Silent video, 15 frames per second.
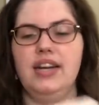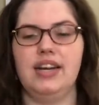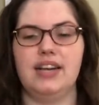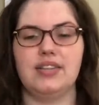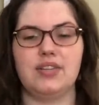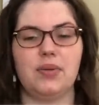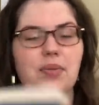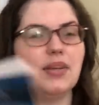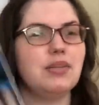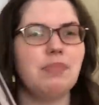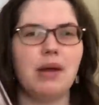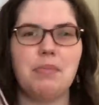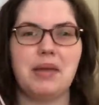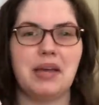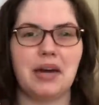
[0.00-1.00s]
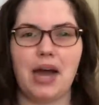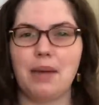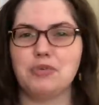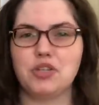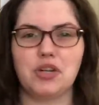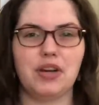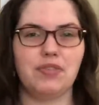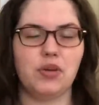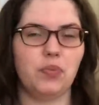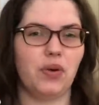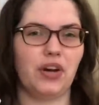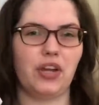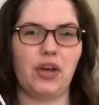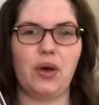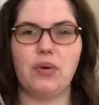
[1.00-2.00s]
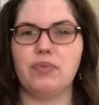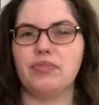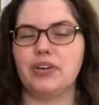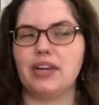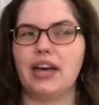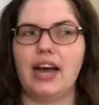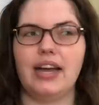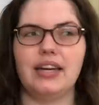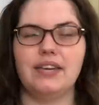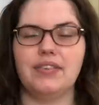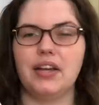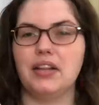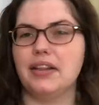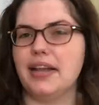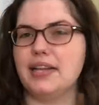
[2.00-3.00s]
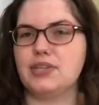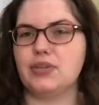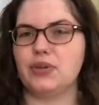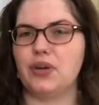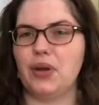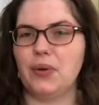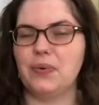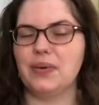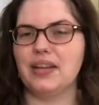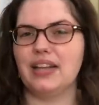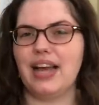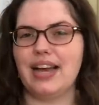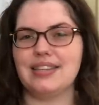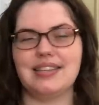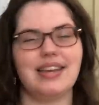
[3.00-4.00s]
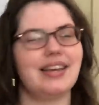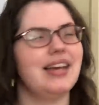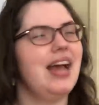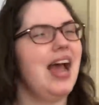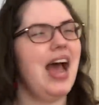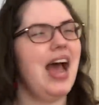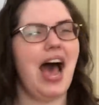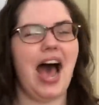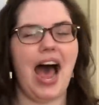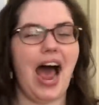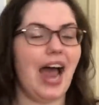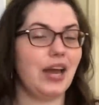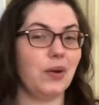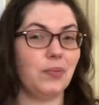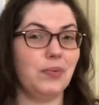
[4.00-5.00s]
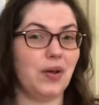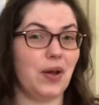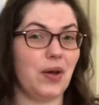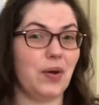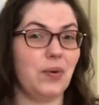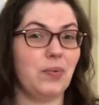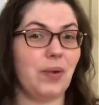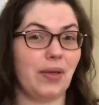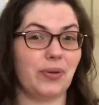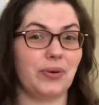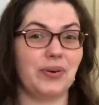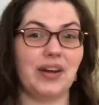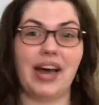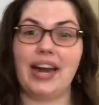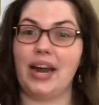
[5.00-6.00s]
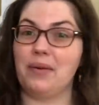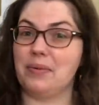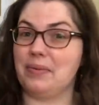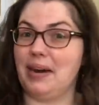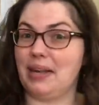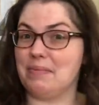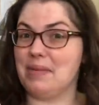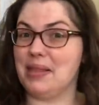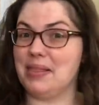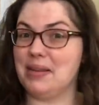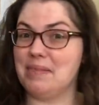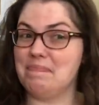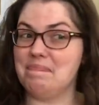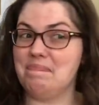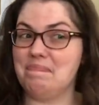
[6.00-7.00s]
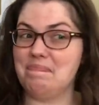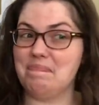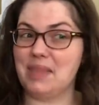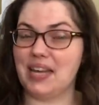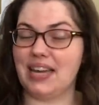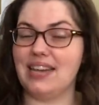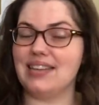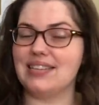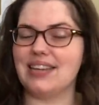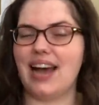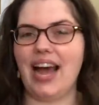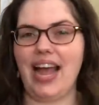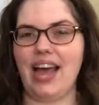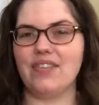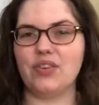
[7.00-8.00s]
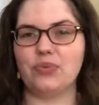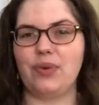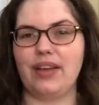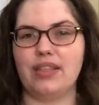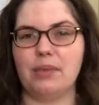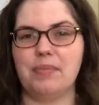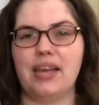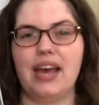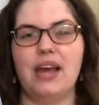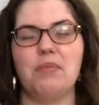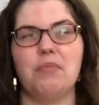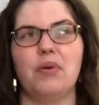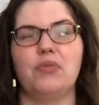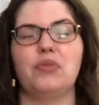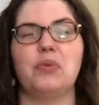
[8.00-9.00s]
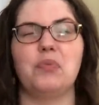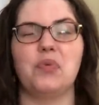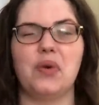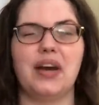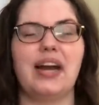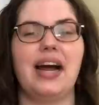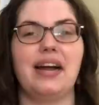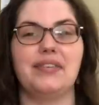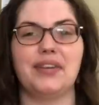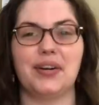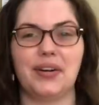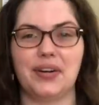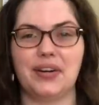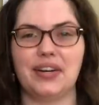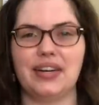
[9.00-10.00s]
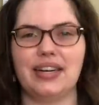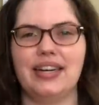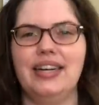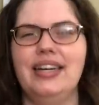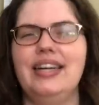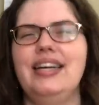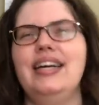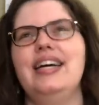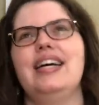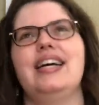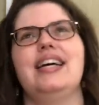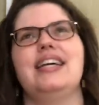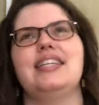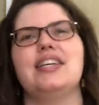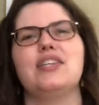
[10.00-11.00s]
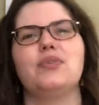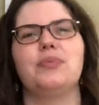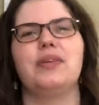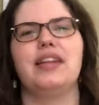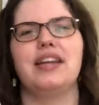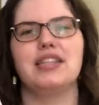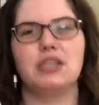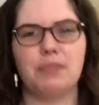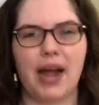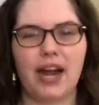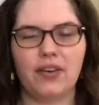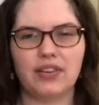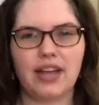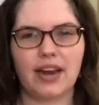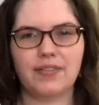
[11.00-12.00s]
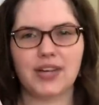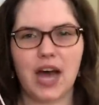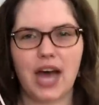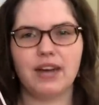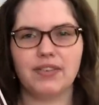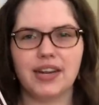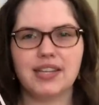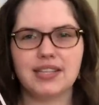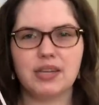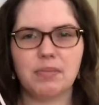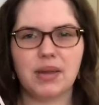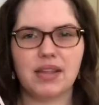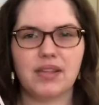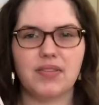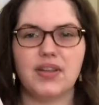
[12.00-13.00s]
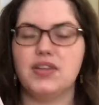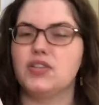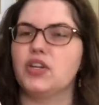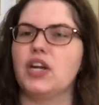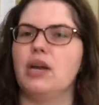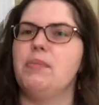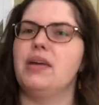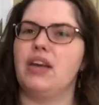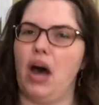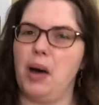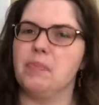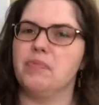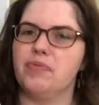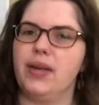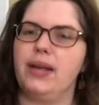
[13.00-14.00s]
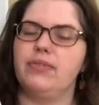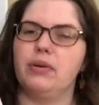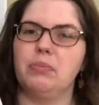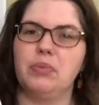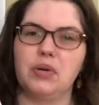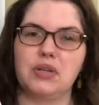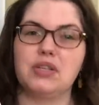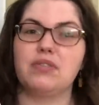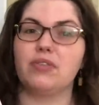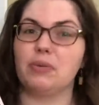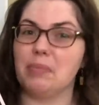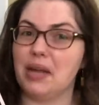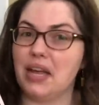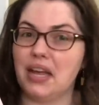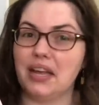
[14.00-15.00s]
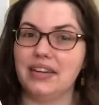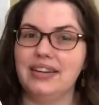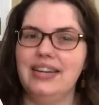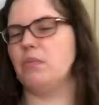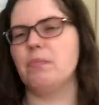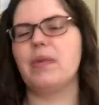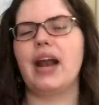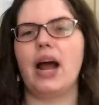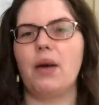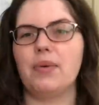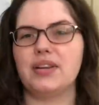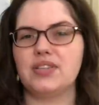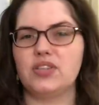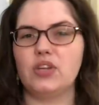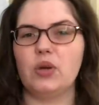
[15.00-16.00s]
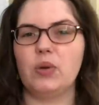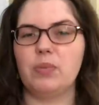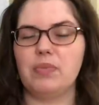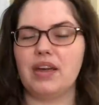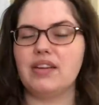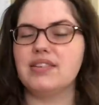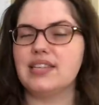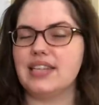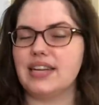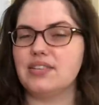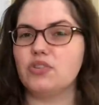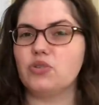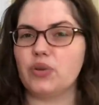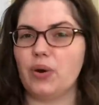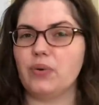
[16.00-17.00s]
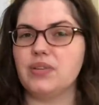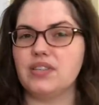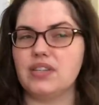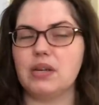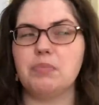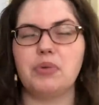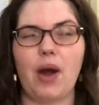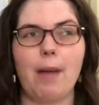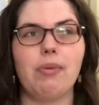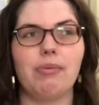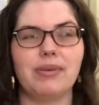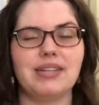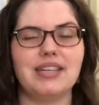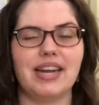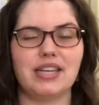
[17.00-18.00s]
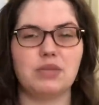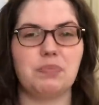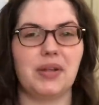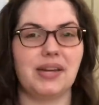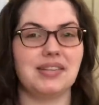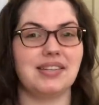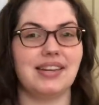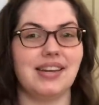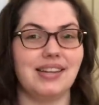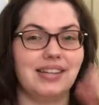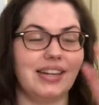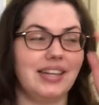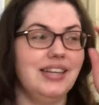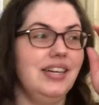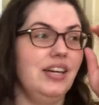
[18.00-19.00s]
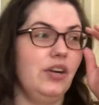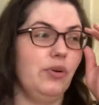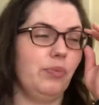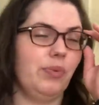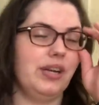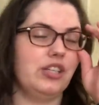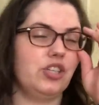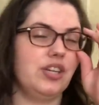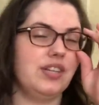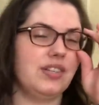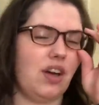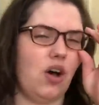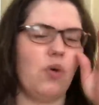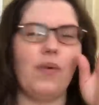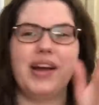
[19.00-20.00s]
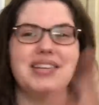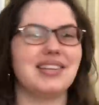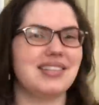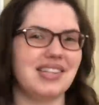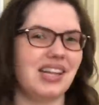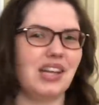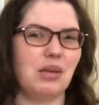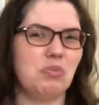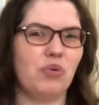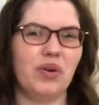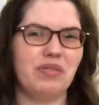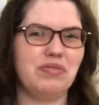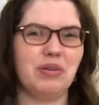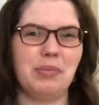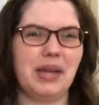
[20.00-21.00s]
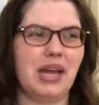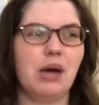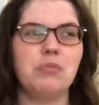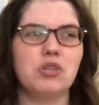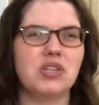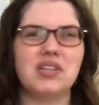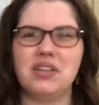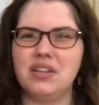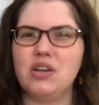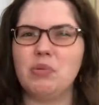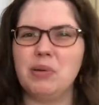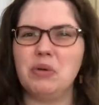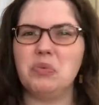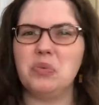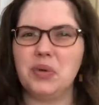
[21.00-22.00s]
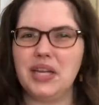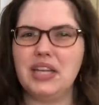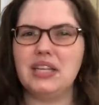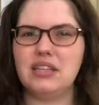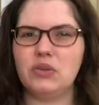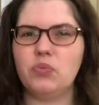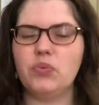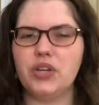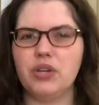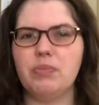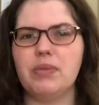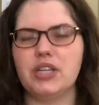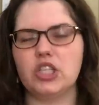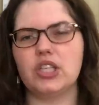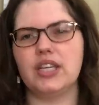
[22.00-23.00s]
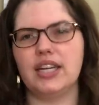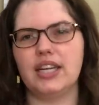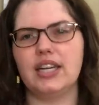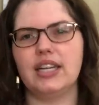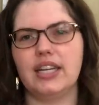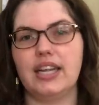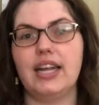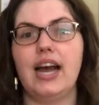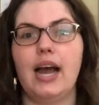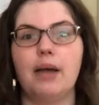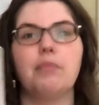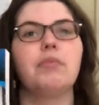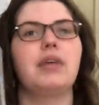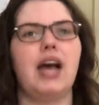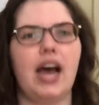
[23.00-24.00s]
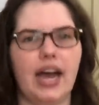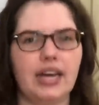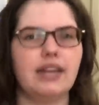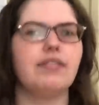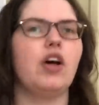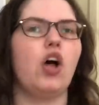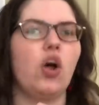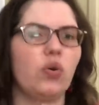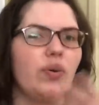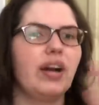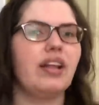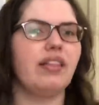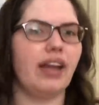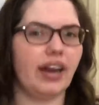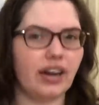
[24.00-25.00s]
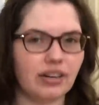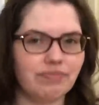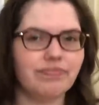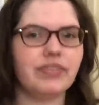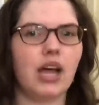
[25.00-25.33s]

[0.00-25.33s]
And so this might be an option if you want to go for kind of a lesser known classic. I don't know whether or not I would recommend them because I haven't read them yet, but from what I've heard, it doesn't really inspire a lot of confidence in me that these are going to become favorite books for me. But I would assume that Zastrozzi probably takes place in Italy, which is always a selling point for me. I'm just a little bit weak when you mention Italy. I'm kind of already there.